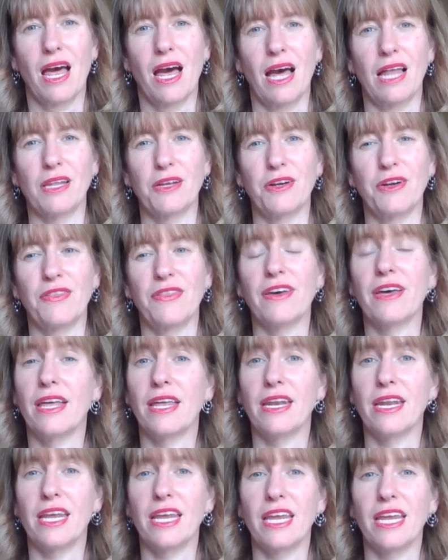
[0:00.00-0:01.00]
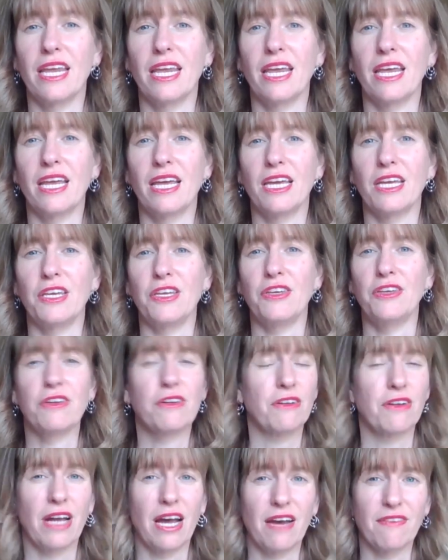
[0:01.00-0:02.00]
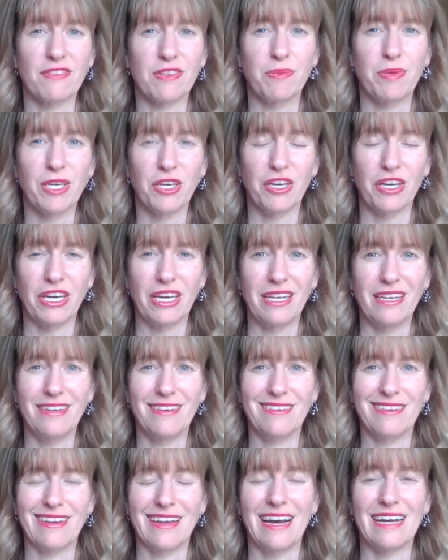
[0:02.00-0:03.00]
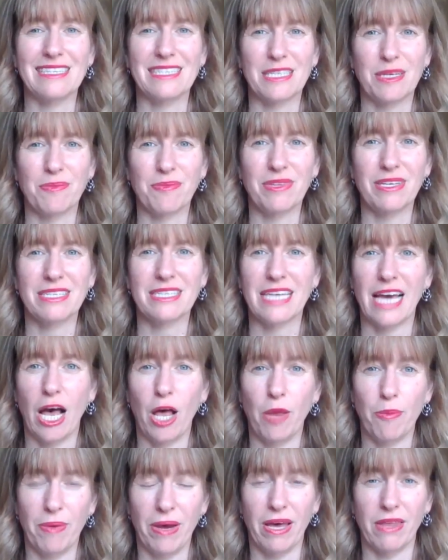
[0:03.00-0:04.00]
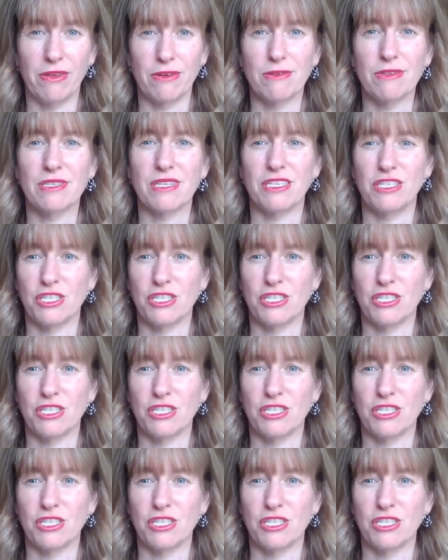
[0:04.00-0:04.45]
I learned that You don't have to be good at something to help others.